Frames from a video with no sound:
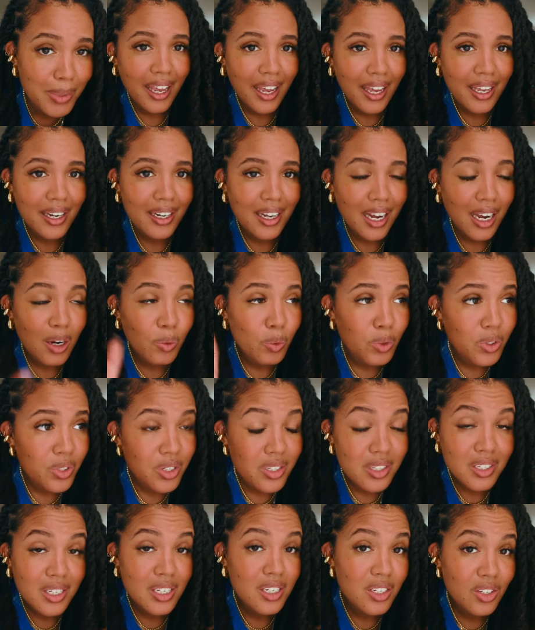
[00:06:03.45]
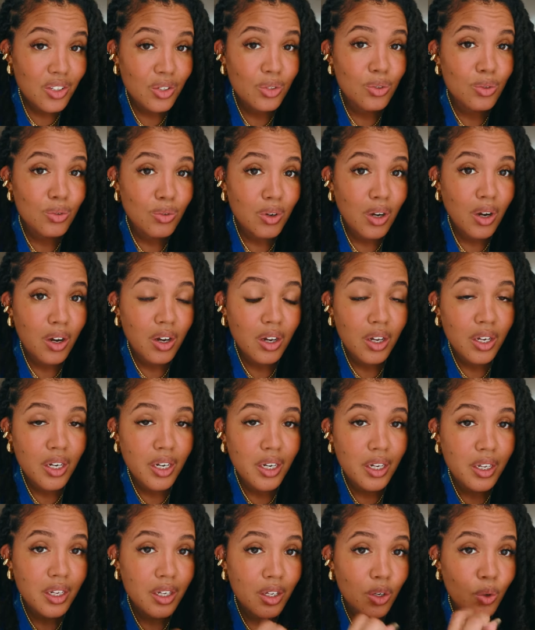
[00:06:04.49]
And I will see you
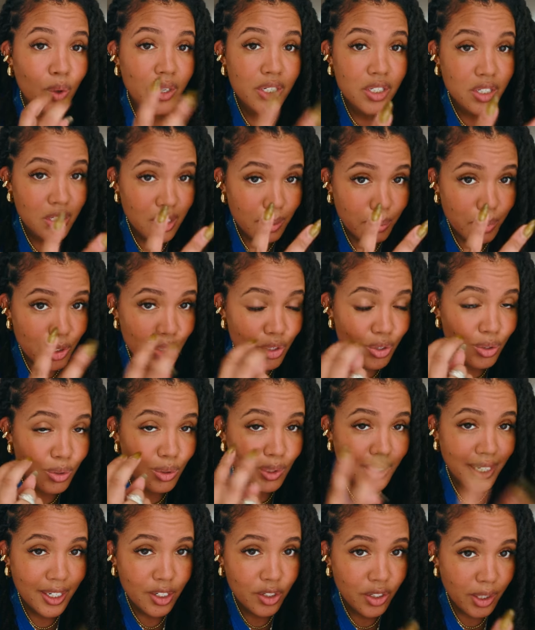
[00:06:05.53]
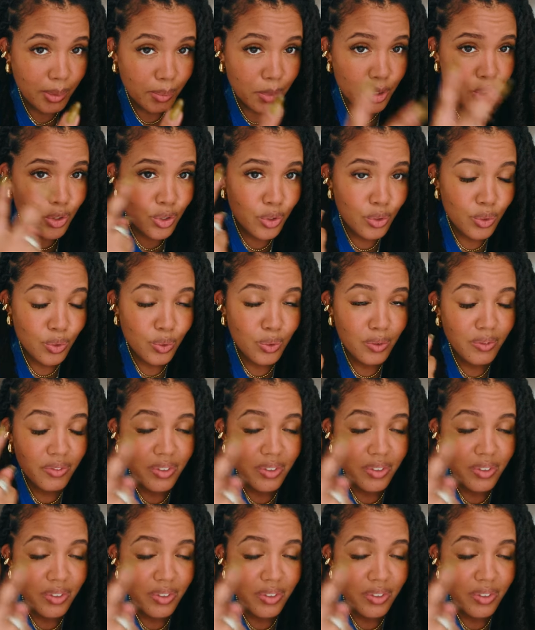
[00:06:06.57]
on question number two, letter number two,